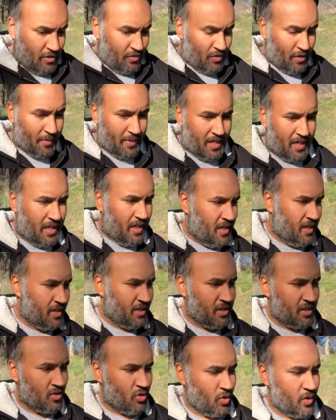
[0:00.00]
from an
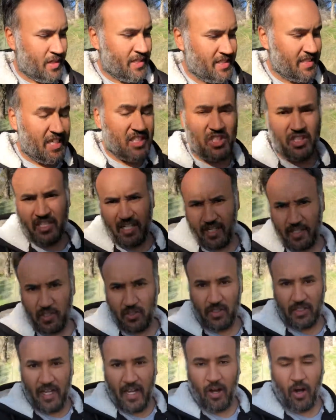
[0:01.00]
organization that I
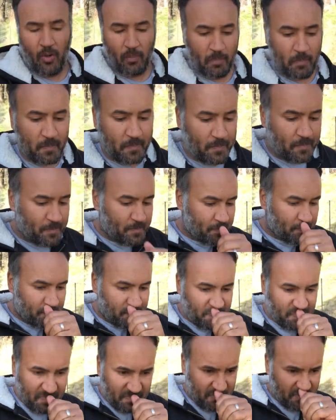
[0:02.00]
used to help
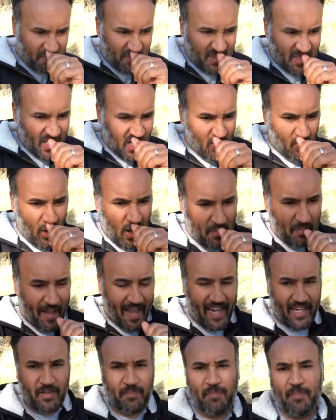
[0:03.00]
a while
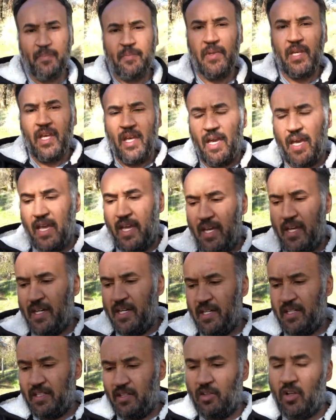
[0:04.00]
back.
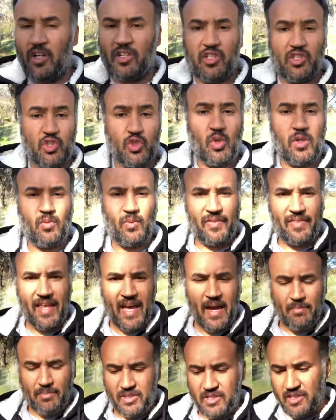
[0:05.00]
And long and the short with
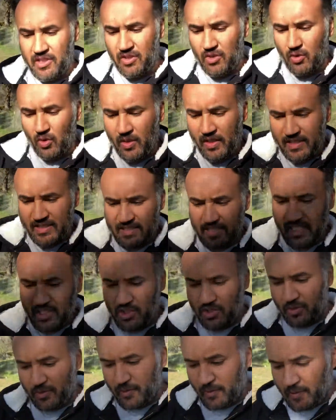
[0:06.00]
that particular
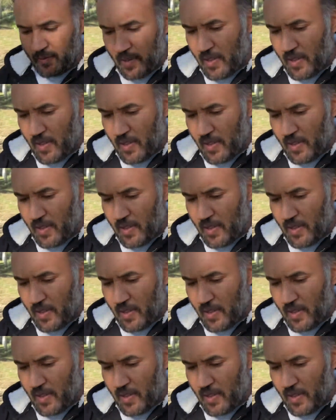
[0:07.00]
organization